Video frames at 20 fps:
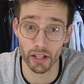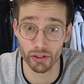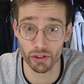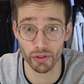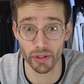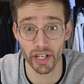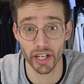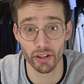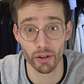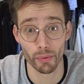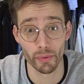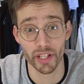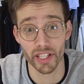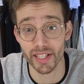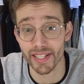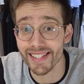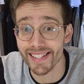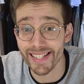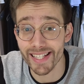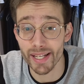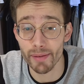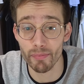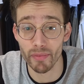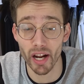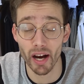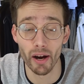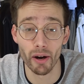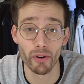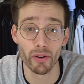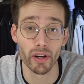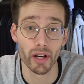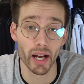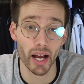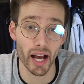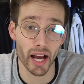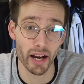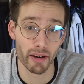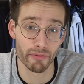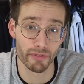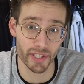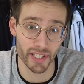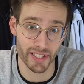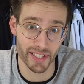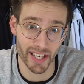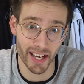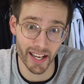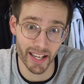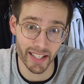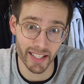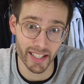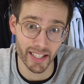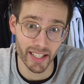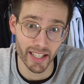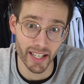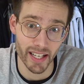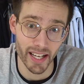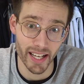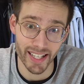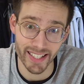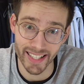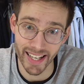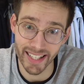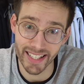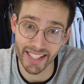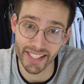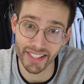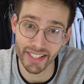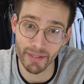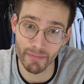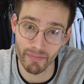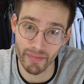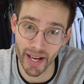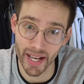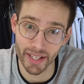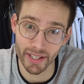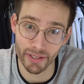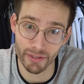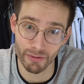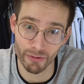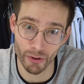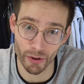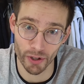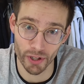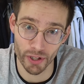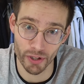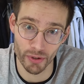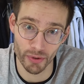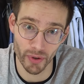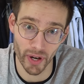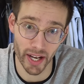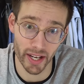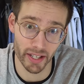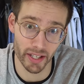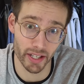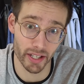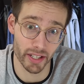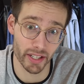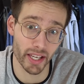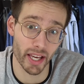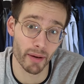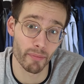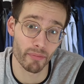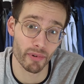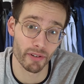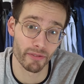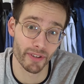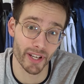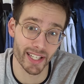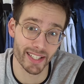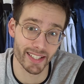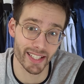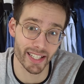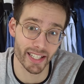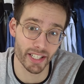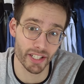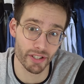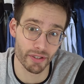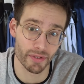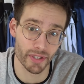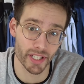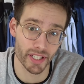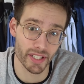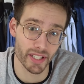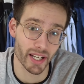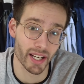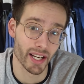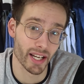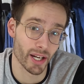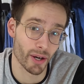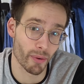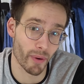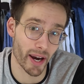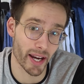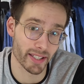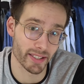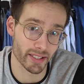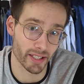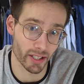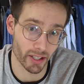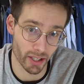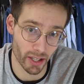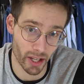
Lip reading: together with his team now, have designed is actually better for you and can prevent injuries quite a